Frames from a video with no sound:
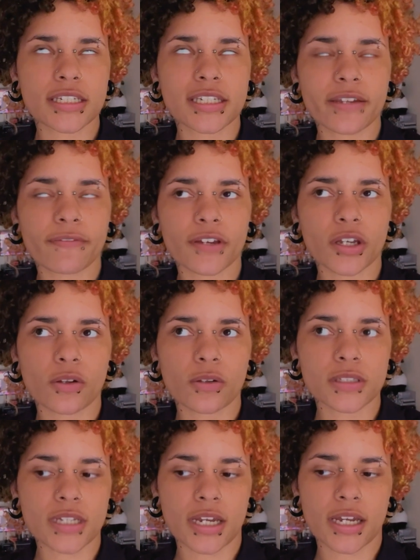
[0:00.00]

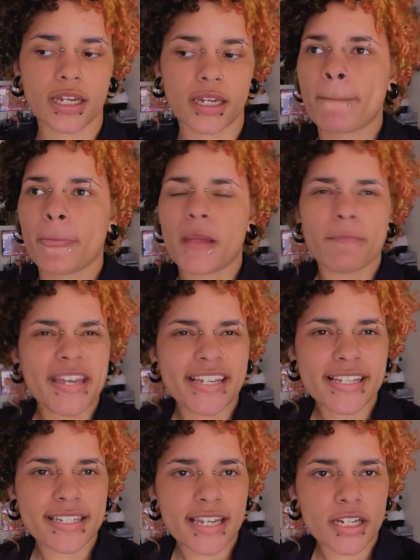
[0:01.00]
difficult time
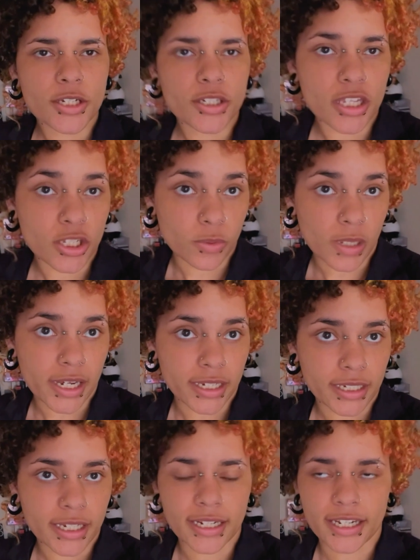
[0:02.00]
making sketches that you
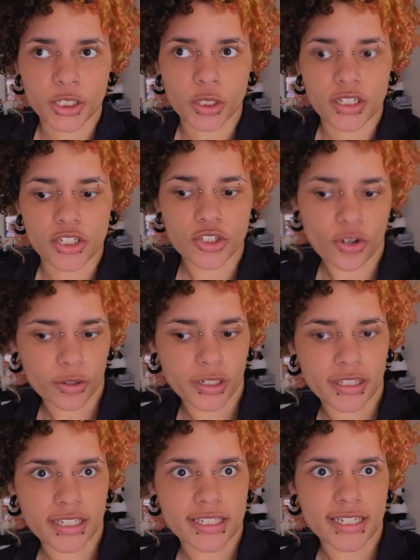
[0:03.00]
like and actually
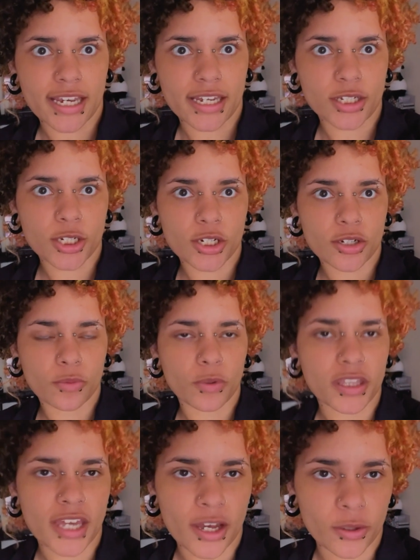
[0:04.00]
starting the sketch
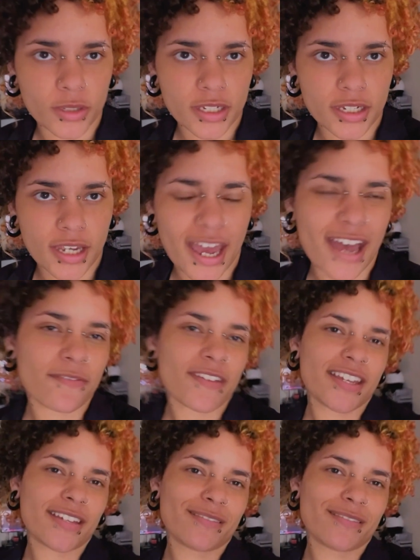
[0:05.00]
without having